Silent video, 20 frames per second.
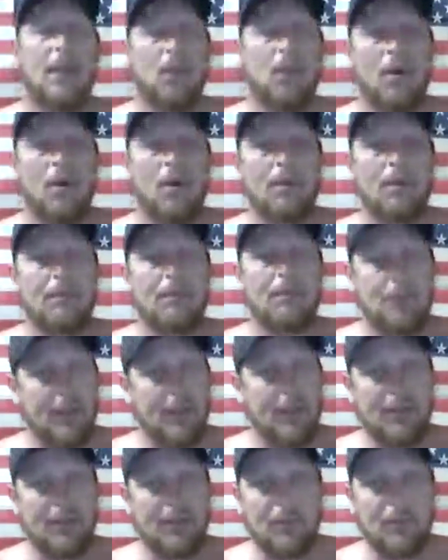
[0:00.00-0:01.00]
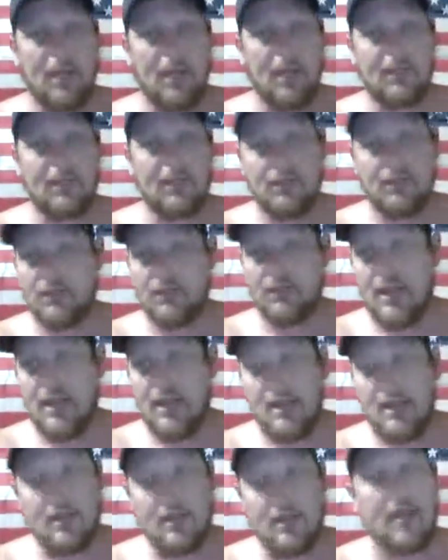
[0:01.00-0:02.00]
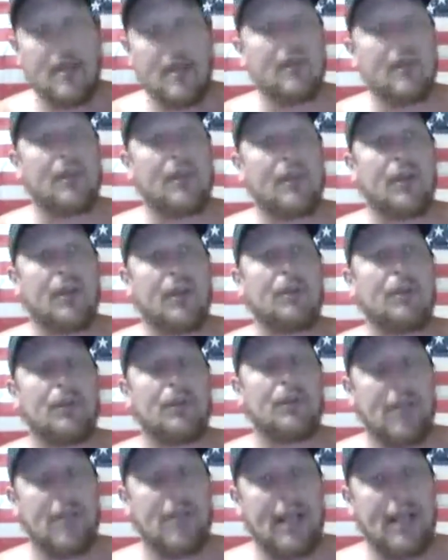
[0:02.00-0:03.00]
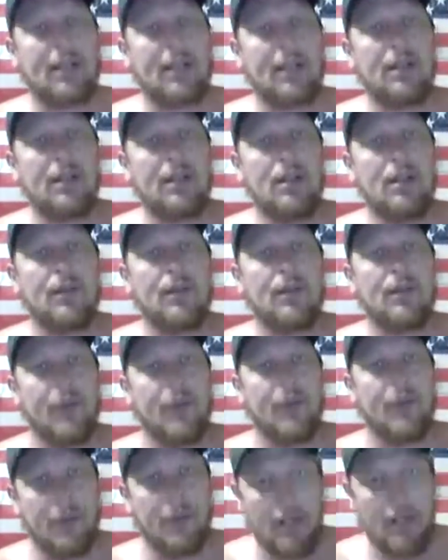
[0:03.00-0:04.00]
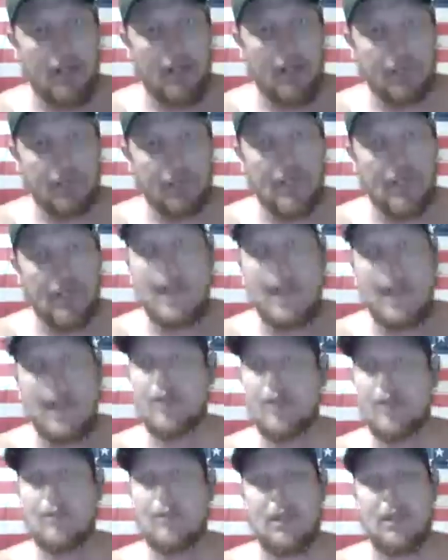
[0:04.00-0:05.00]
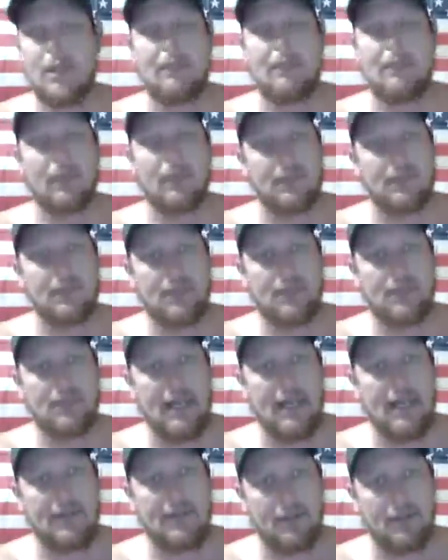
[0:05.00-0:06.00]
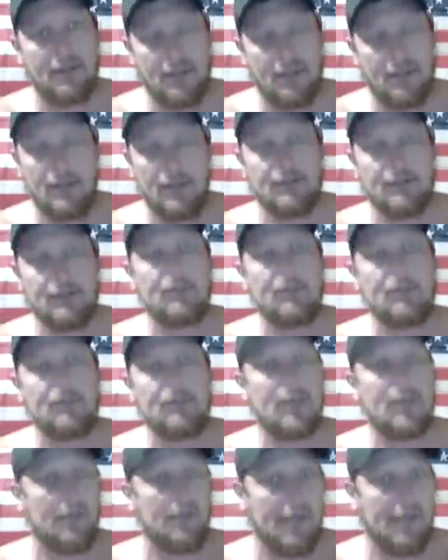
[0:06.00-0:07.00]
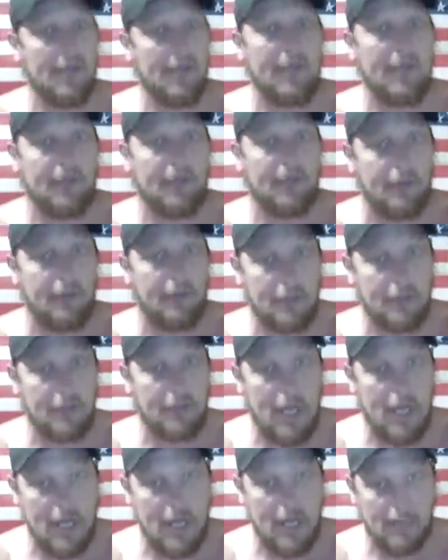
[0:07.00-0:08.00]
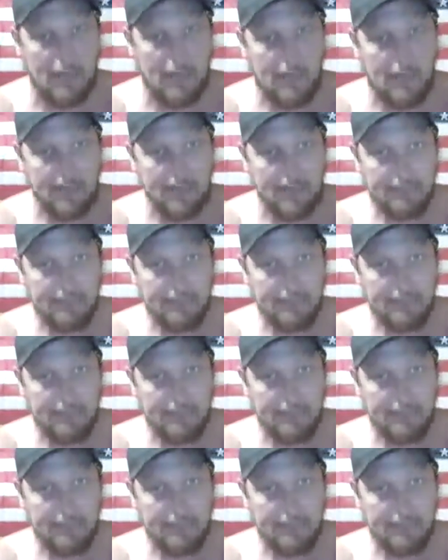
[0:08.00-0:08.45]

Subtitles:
They want to put the presence out there that they're protecting their country and the people inside their country because that's their job.